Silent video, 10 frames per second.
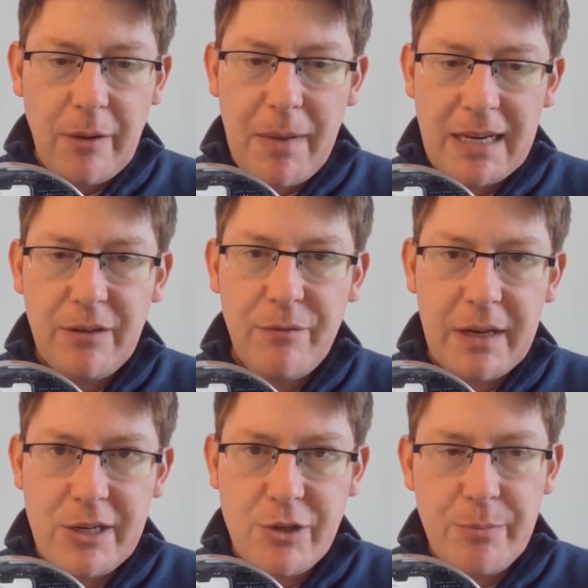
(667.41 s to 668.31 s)
on
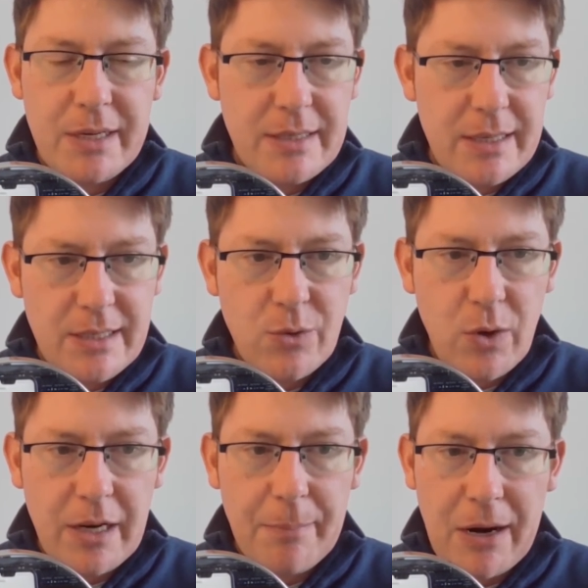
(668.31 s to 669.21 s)
magnification, because this is
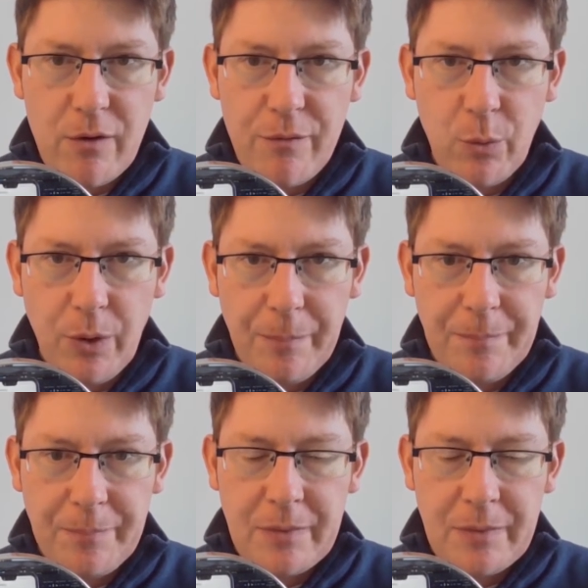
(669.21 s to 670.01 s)
quite a powerful one.